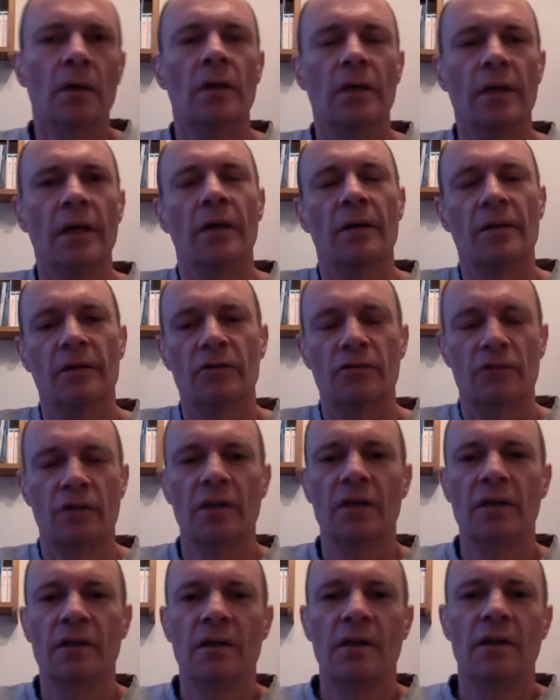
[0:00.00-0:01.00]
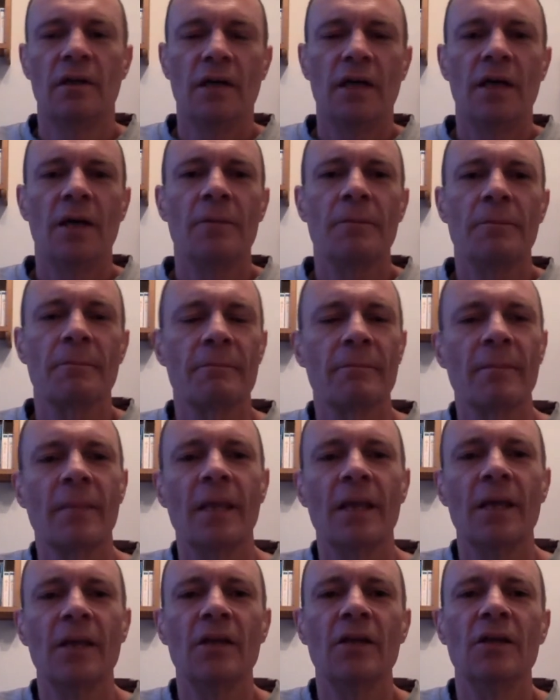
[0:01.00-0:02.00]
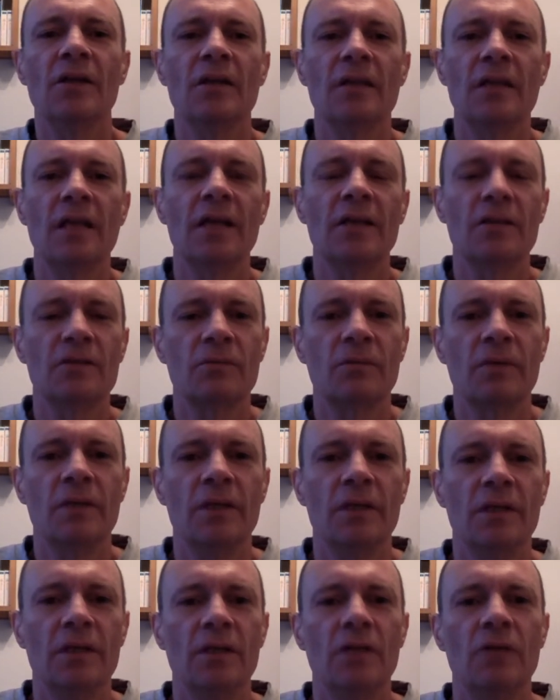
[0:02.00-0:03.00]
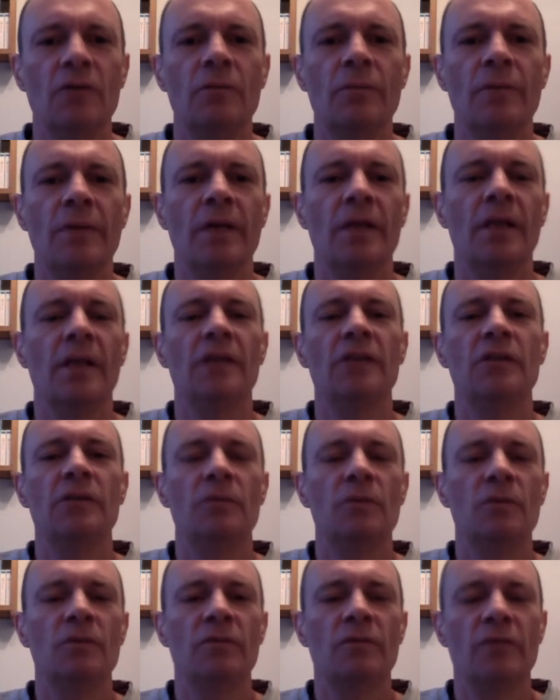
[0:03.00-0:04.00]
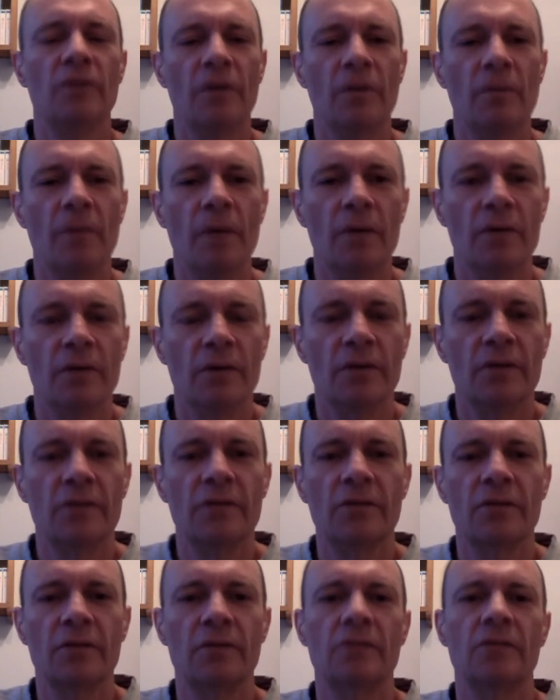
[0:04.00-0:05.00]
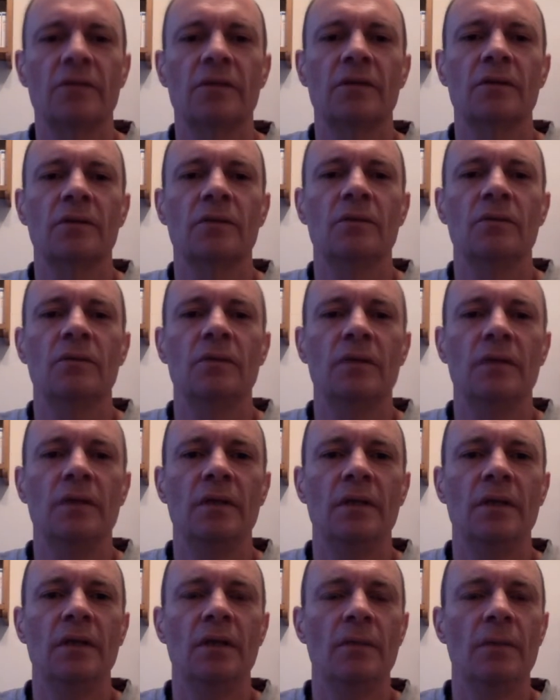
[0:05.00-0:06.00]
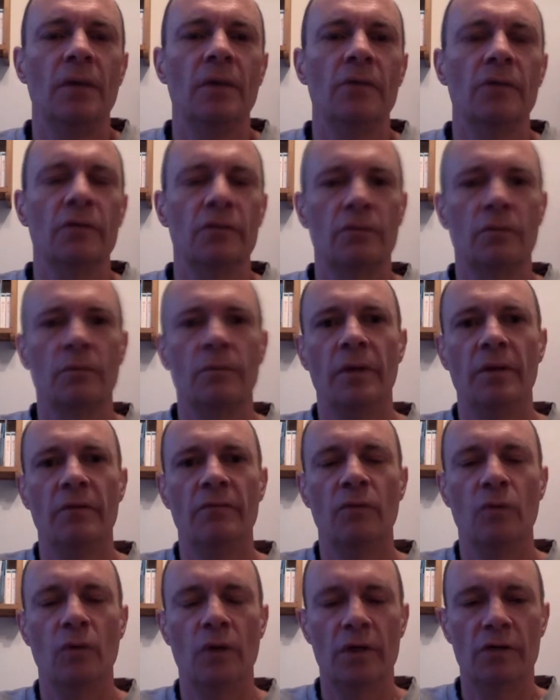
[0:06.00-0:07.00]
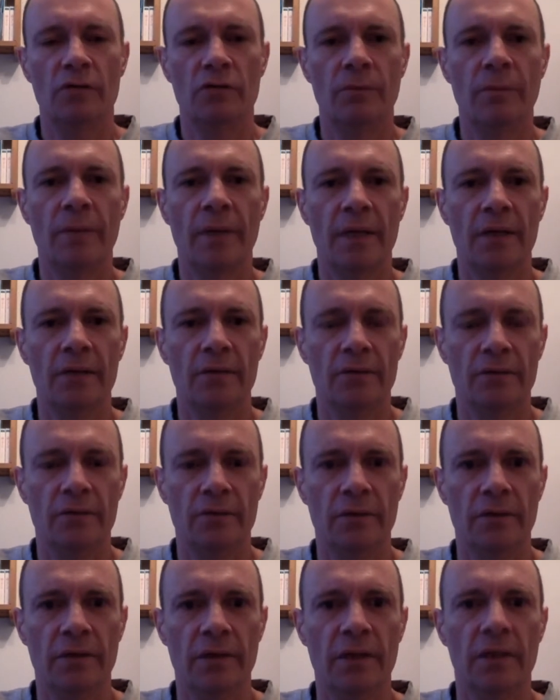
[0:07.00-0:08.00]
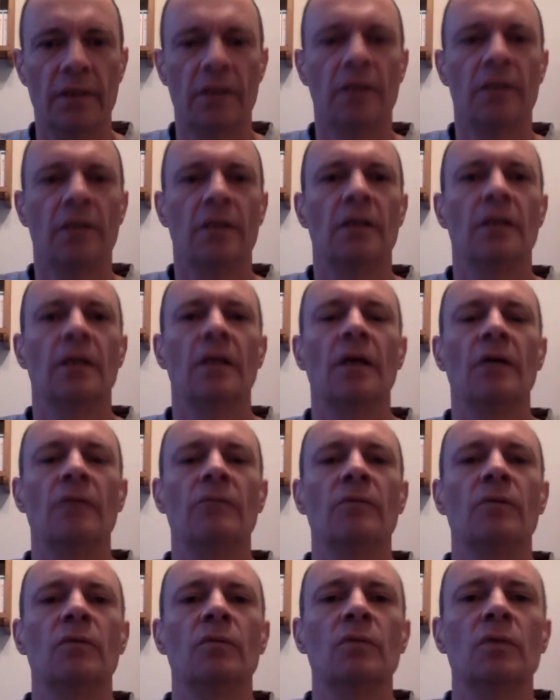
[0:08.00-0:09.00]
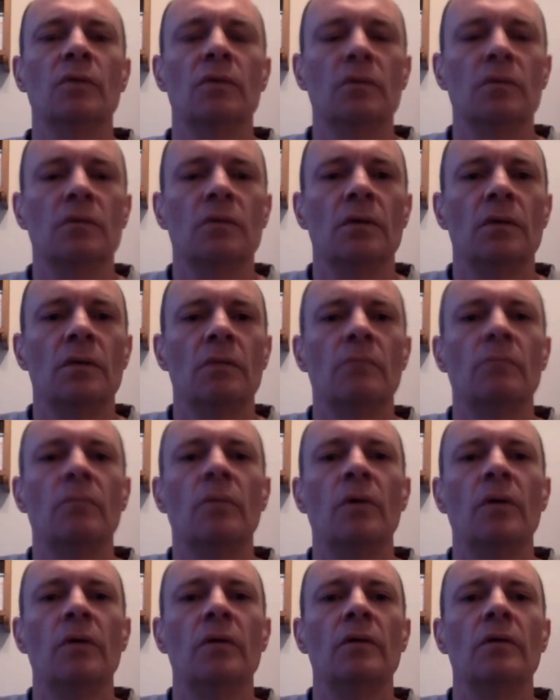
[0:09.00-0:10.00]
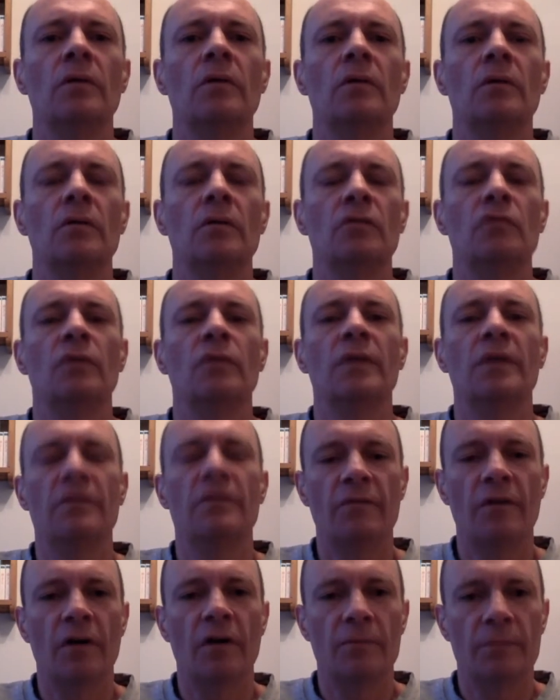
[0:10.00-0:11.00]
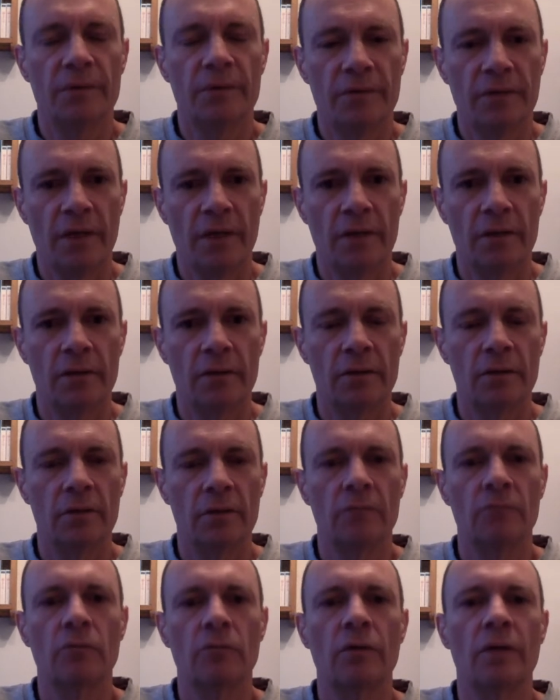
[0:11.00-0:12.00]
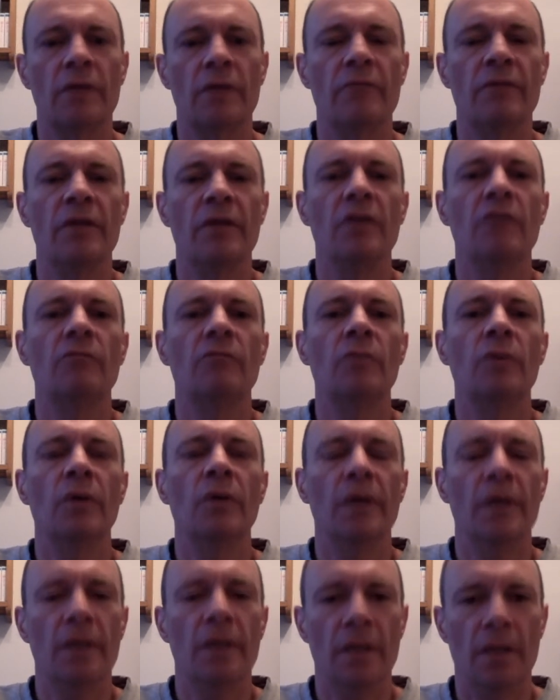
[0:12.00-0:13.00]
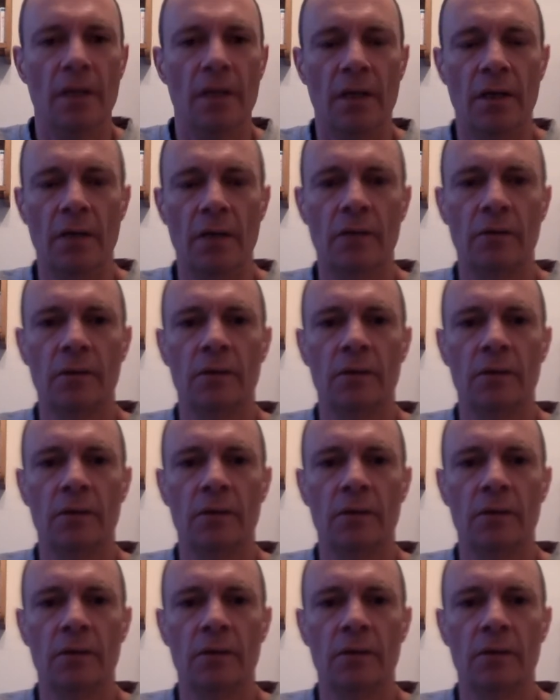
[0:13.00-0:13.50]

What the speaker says: yeah, that's right. Then that's when you'll be eligible for your bonus. So your bonus would be £400 on that. The government will put 25% of whatever you've put in there